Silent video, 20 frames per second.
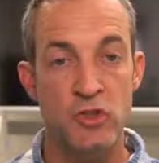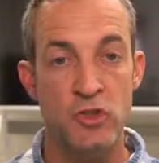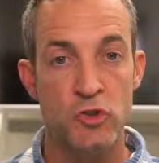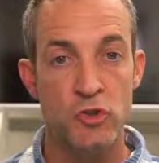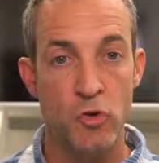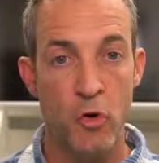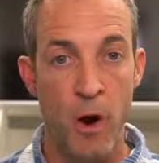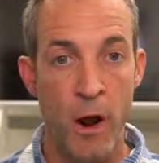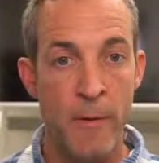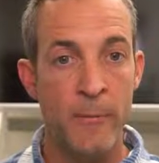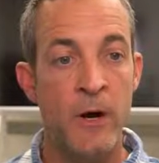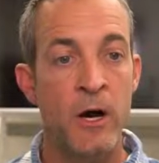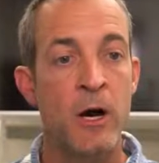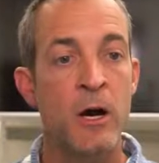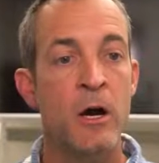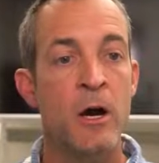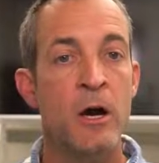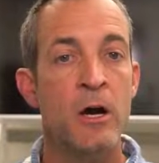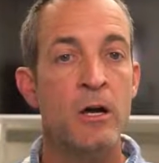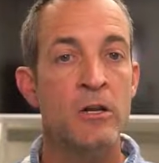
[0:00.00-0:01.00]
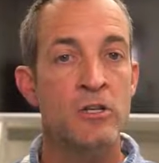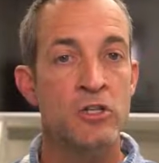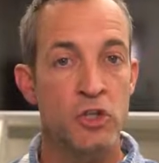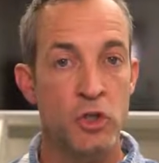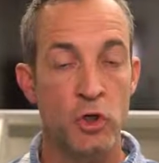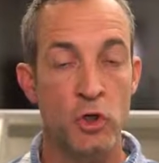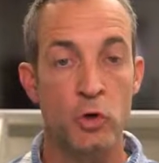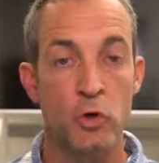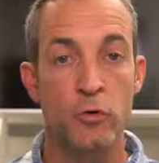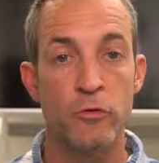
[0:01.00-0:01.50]
trauma
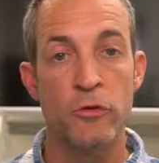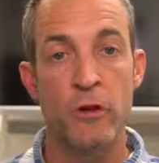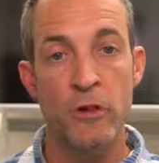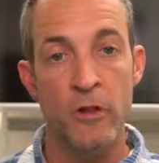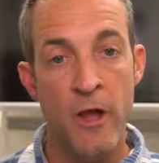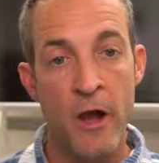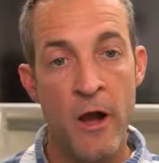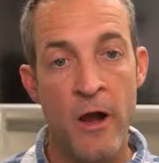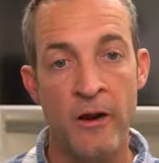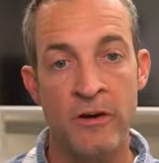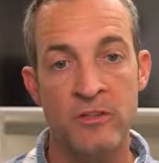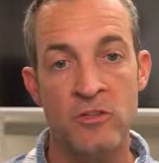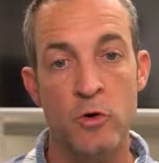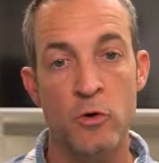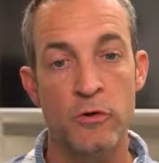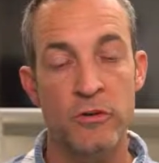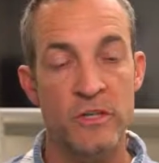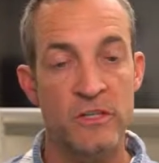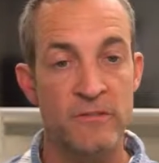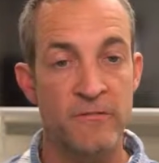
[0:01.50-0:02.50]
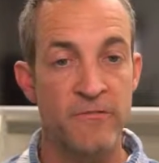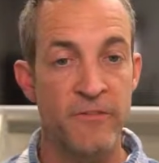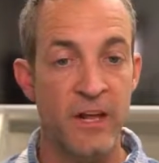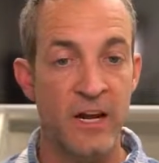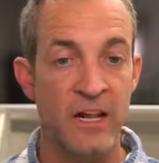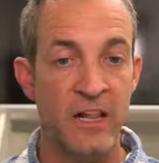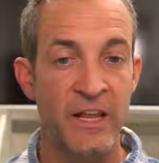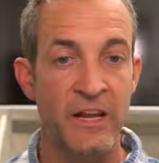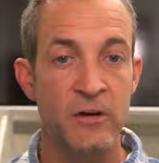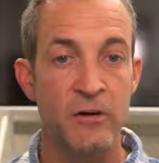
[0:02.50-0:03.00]
to the lungs, or this
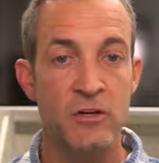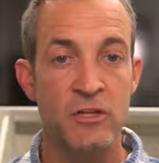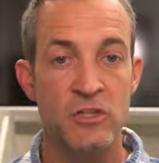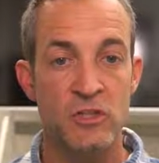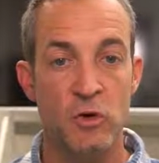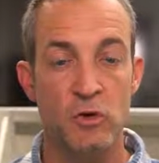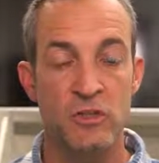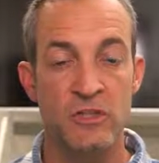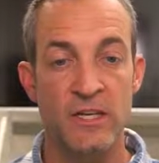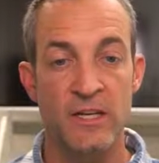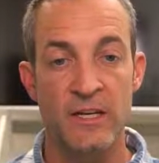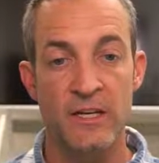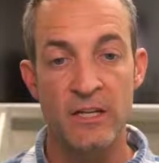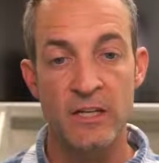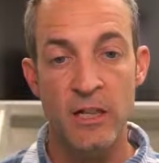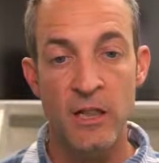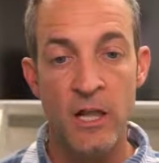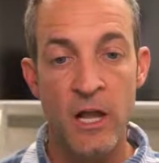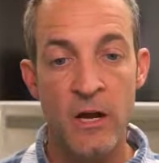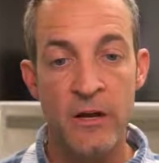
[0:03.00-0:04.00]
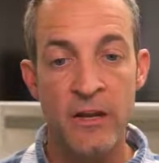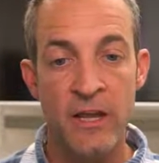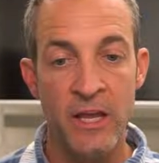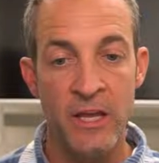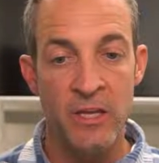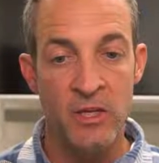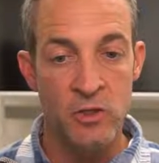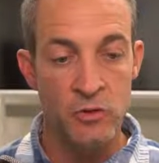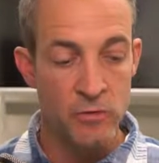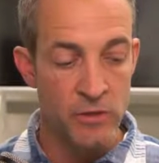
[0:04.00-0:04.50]
ventilator-associated lung
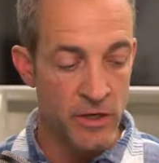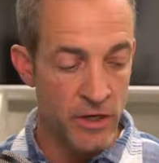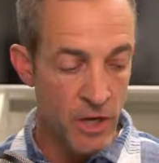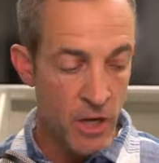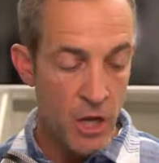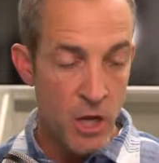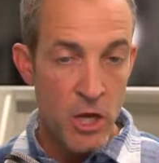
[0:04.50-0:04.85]
injury.